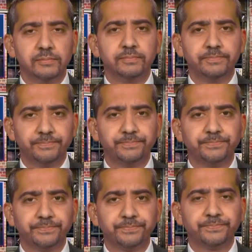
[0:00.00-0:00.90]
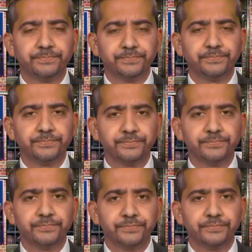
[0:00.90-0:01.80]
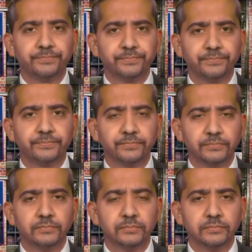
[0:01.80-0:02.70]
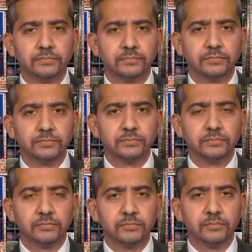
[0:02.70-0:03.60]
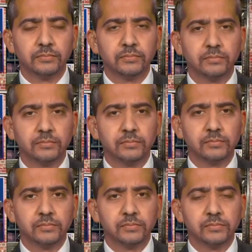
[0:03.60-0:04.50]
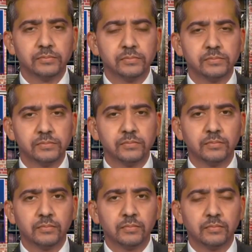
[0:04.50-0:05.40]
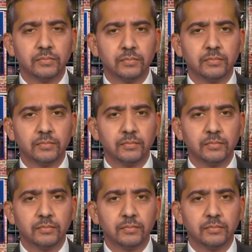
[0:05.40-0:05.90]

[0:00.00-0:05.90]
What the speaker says: The person shown says nothing.